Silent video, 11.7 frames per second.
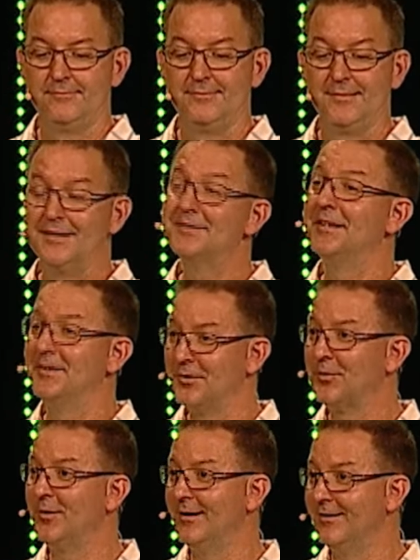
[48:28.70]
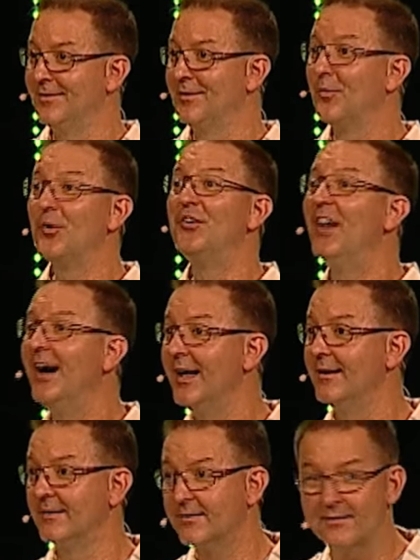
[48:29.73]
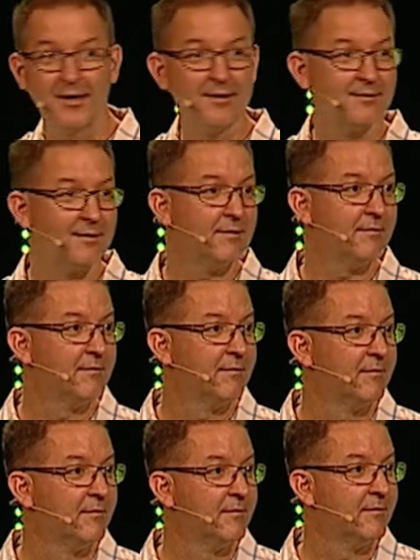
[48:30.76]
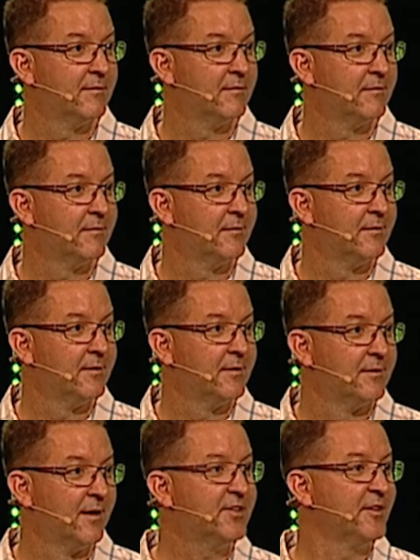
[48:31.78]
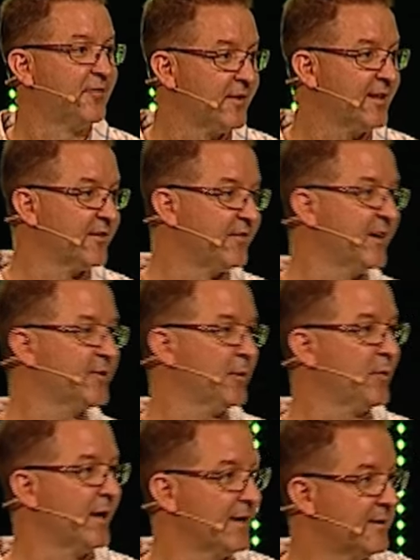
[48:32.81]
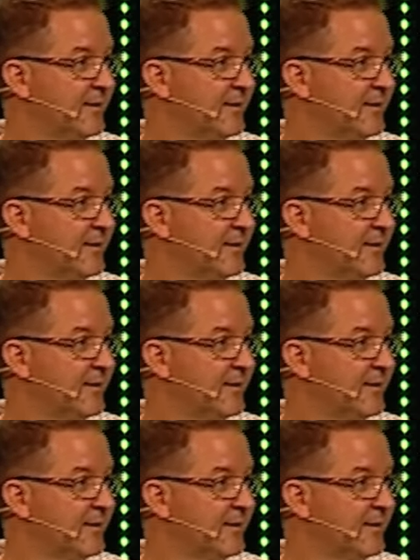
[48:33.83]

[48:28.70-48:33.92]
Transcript: And it's 10 to 12. We're done. Let's stand together. Doesn't it feel like a victory when I get